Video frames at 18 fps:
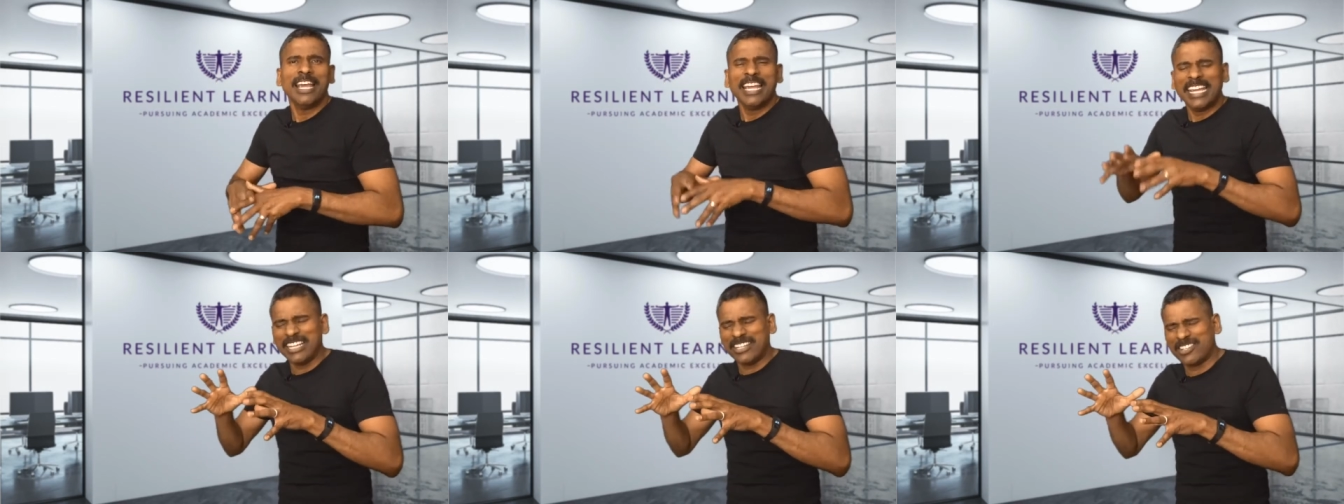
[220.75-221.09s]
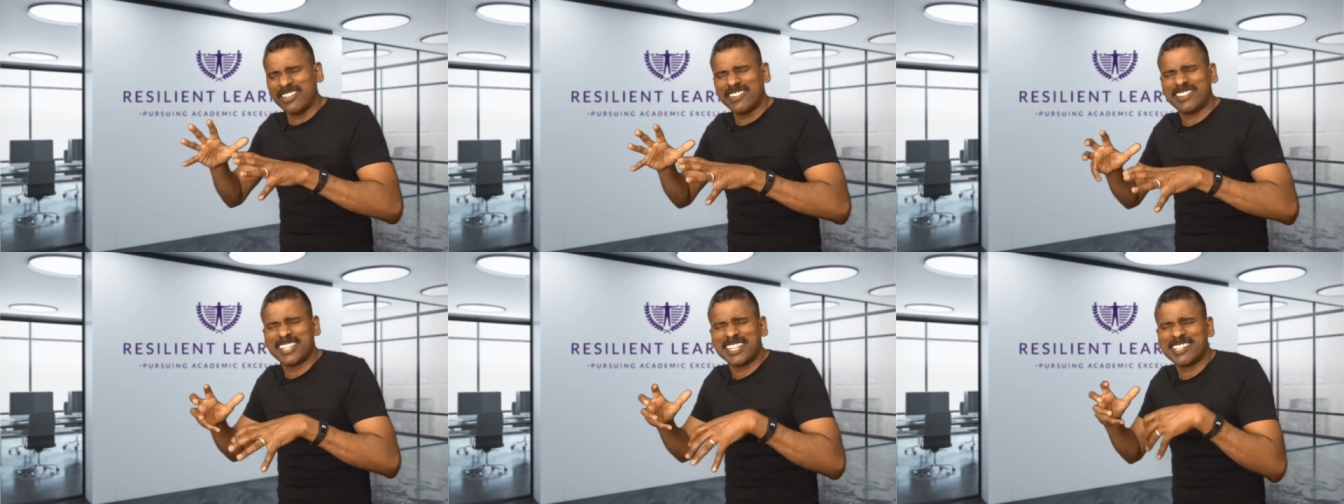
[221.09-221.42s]
It
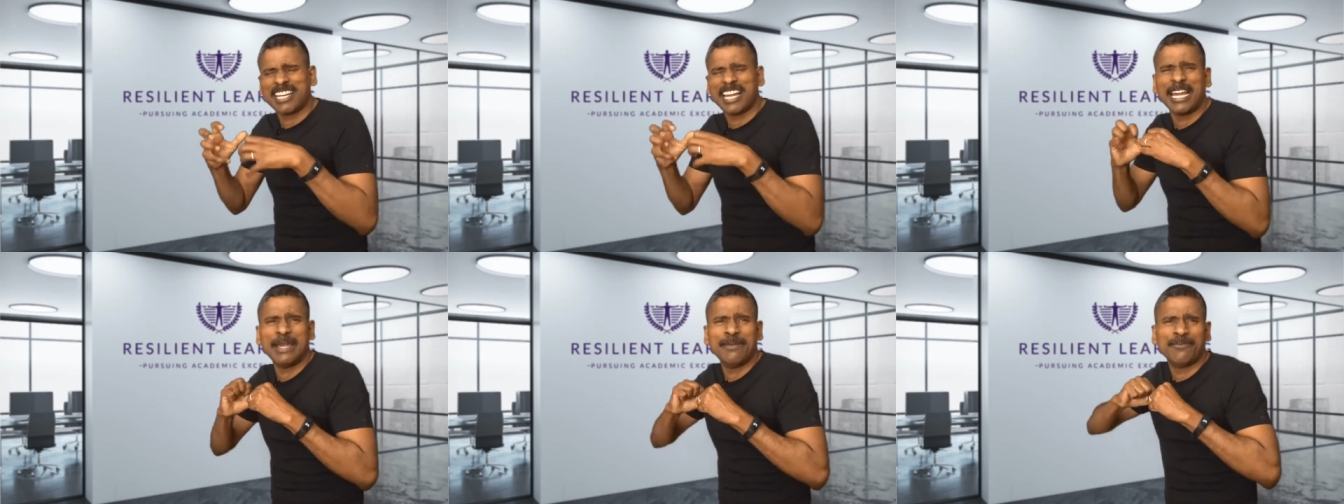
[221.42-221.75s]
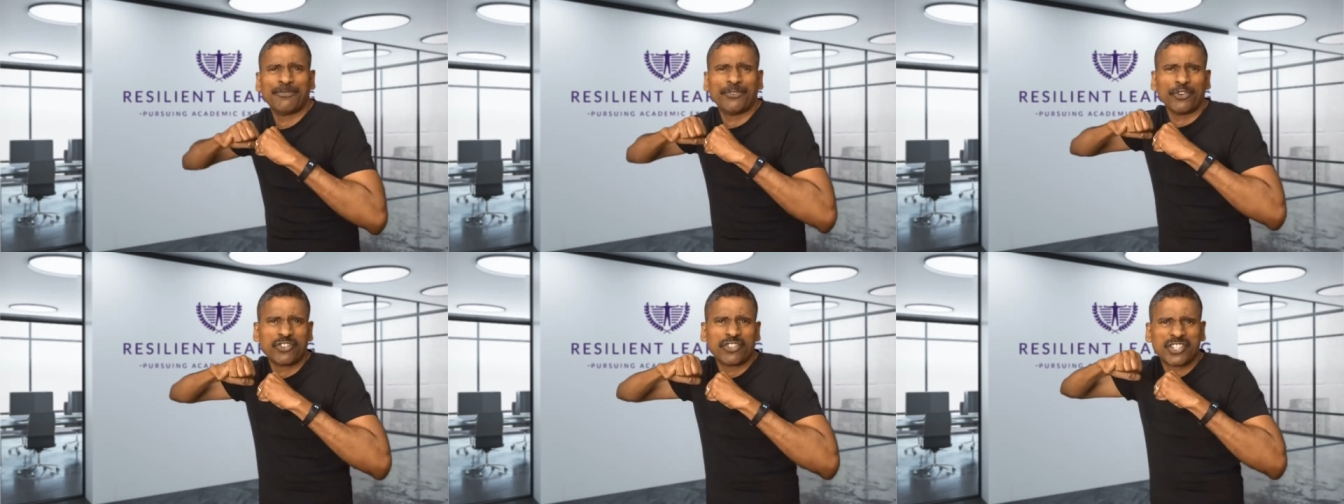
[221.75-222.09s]
is the time
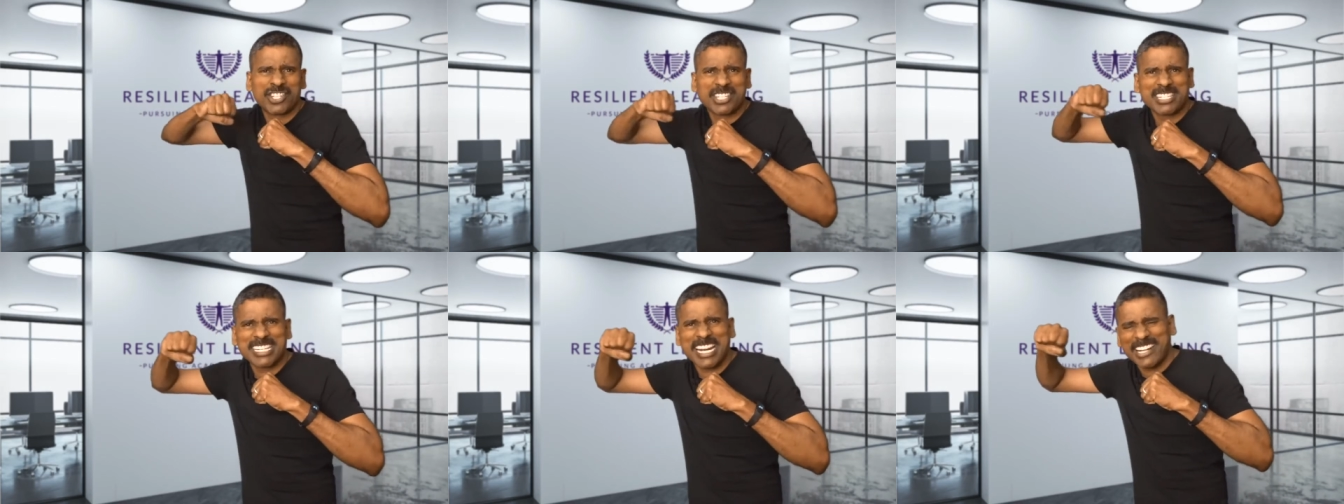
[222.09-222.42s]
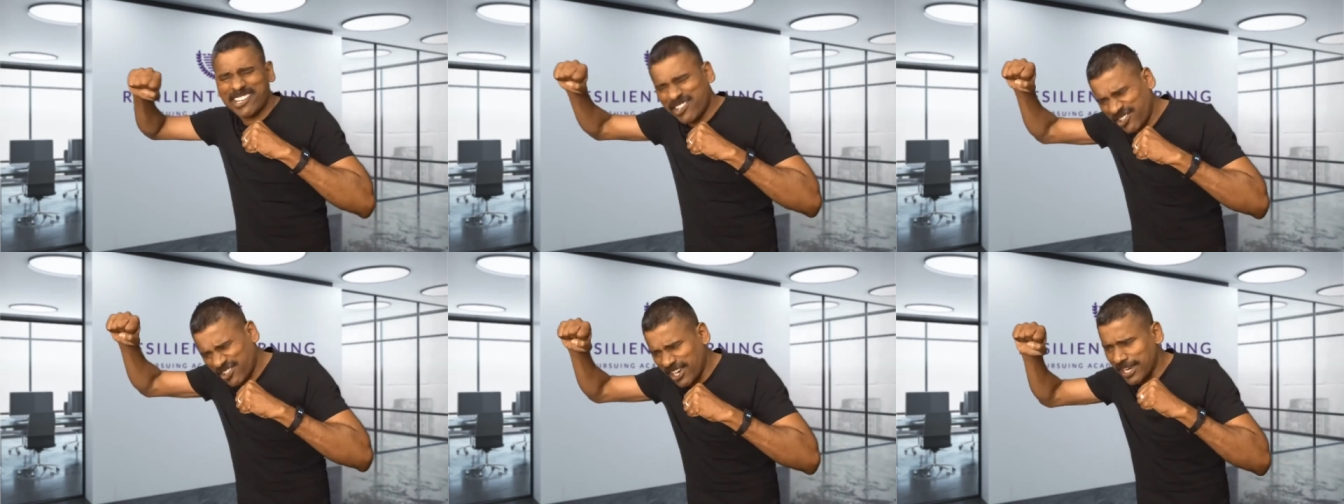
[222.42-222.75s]
for
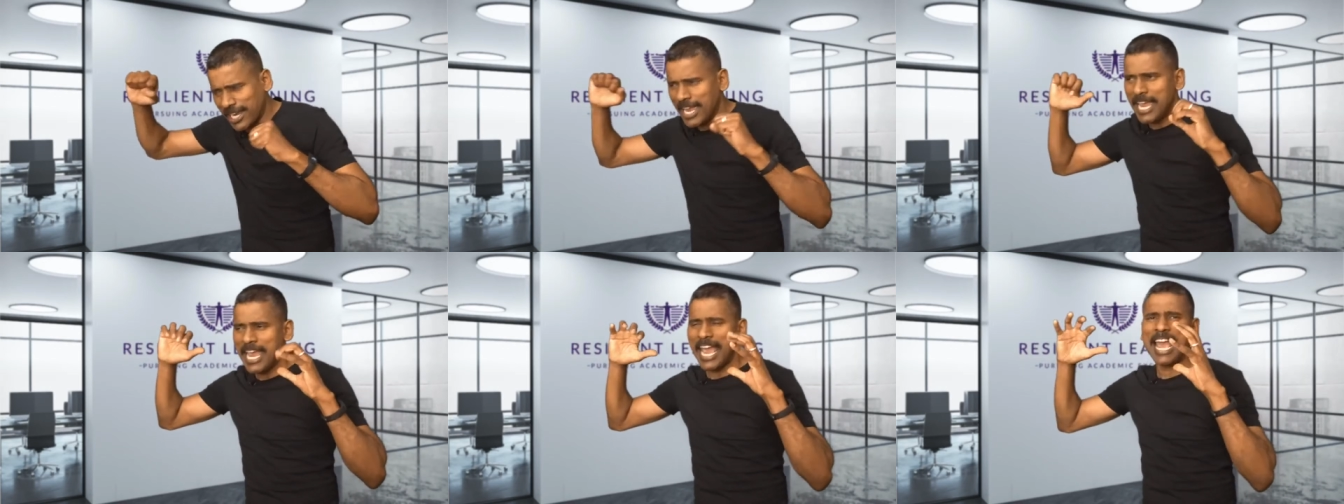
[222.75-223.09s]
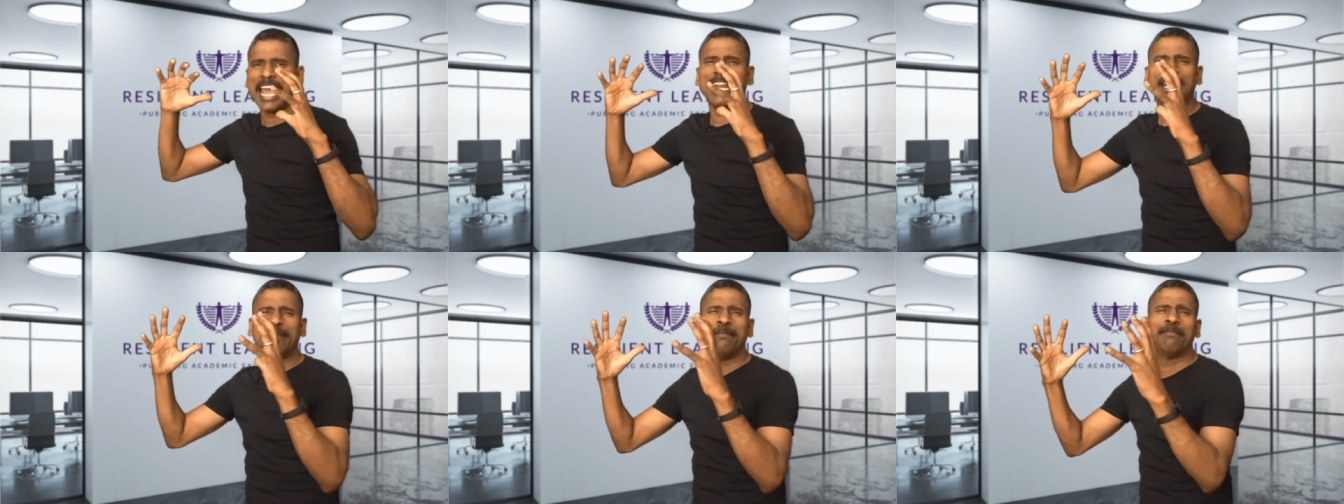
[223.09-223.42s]
stretching
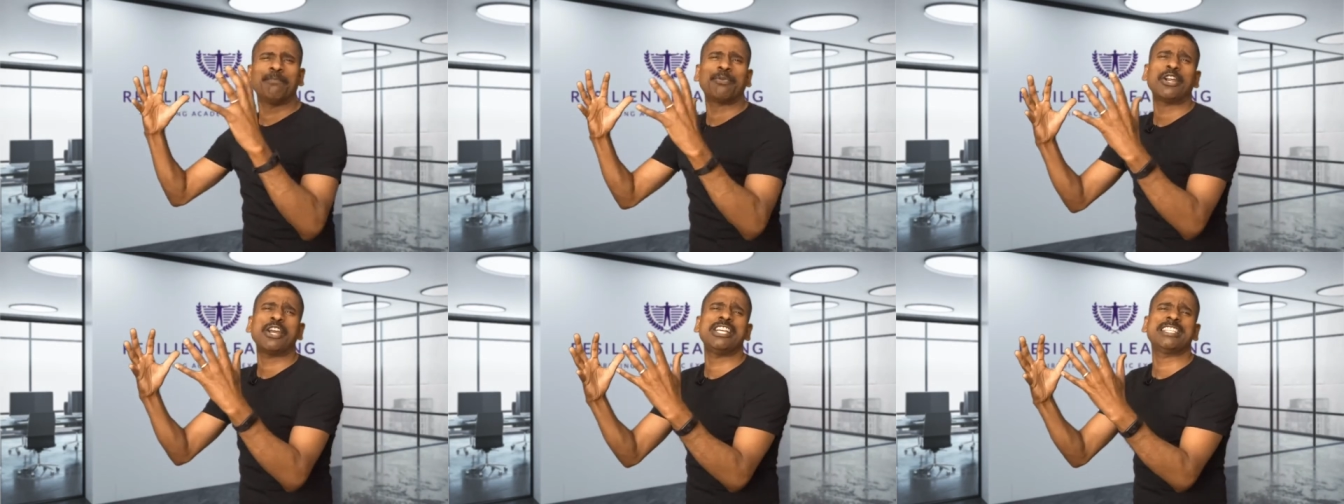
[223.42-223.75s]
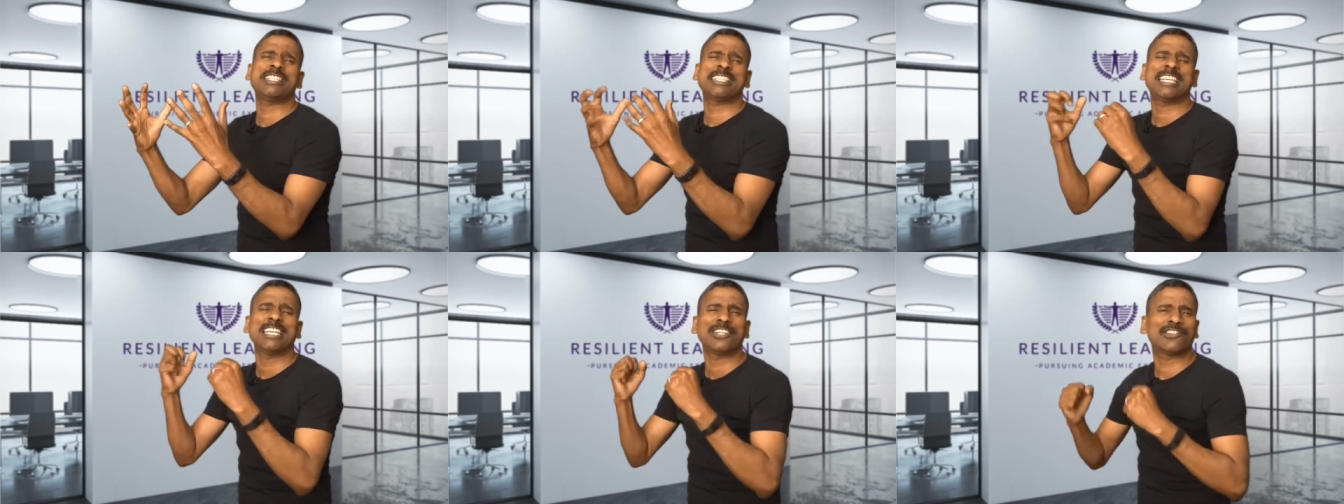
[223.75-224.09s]
and
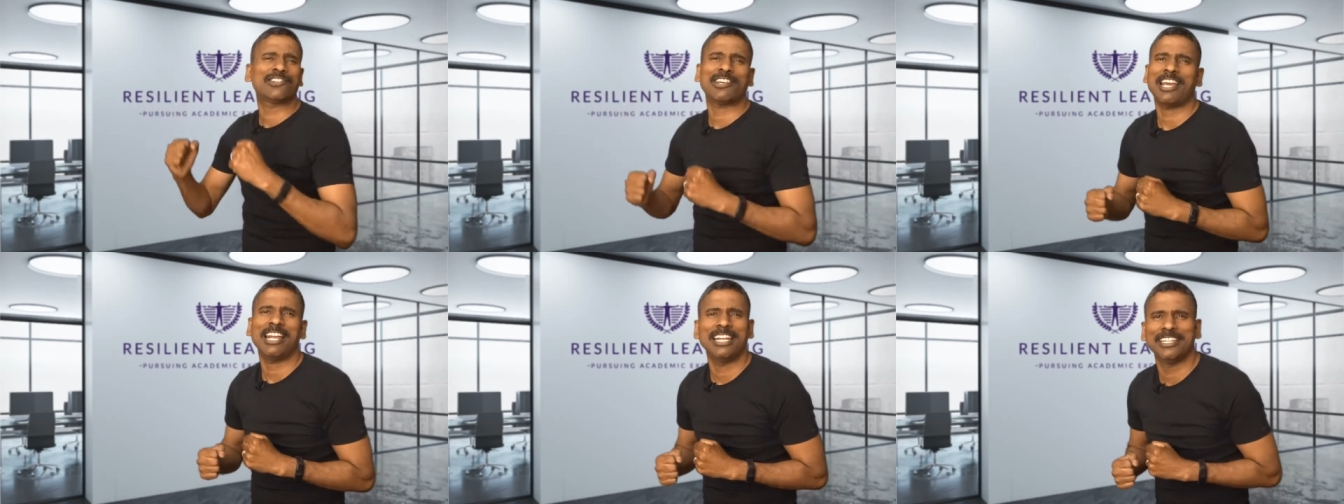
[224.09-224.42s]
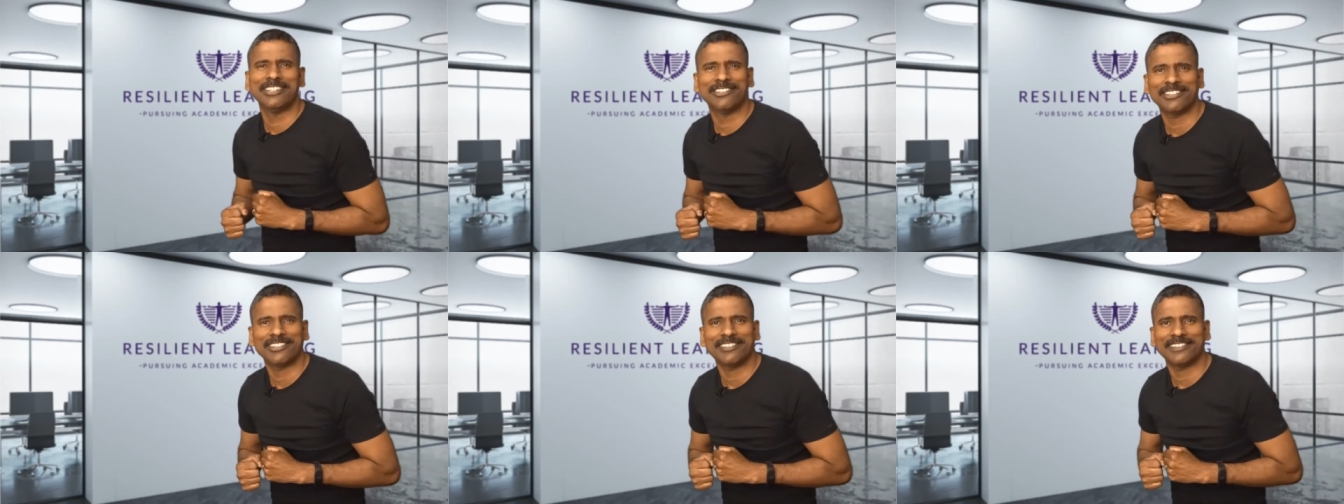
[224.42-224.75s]
embracing
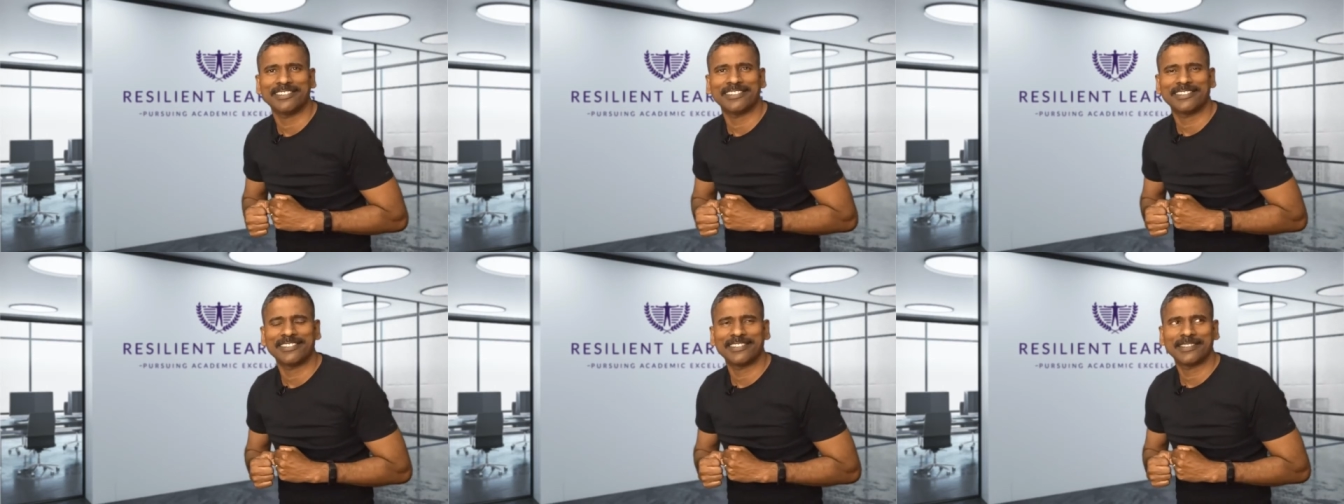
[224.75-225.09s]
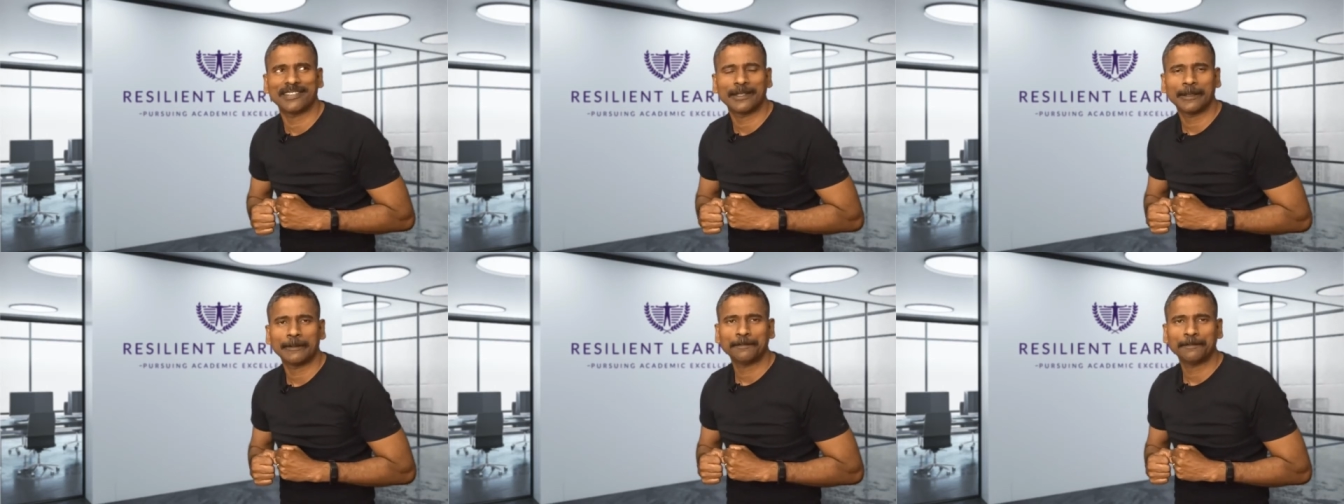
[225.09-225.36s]
challenges.